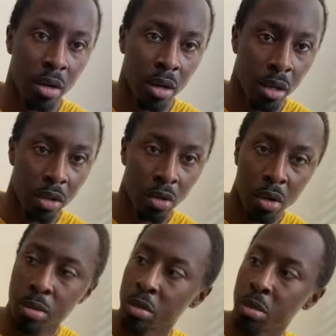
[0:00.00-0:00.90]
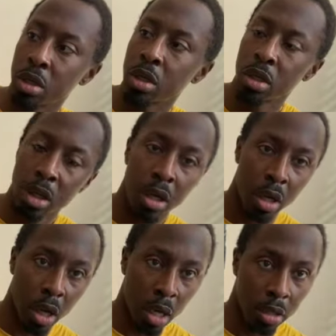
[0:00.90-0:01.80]
in the description, but
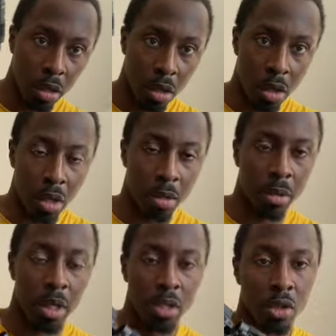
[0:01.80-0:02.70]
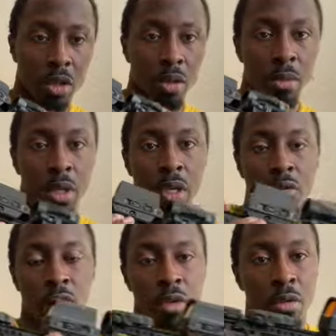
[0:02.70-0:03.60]
I'll turn y'all up and let y'all know where to get it
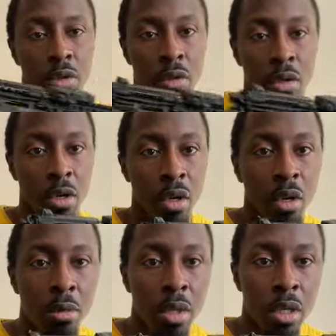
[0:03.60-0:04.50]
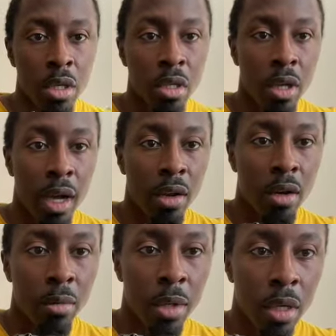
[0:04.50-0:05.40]
from. But holler
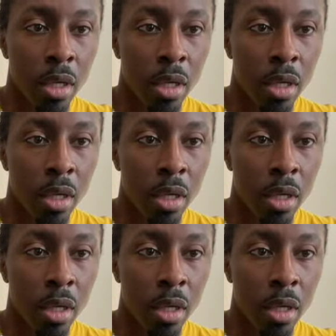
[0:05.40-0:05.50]
at me.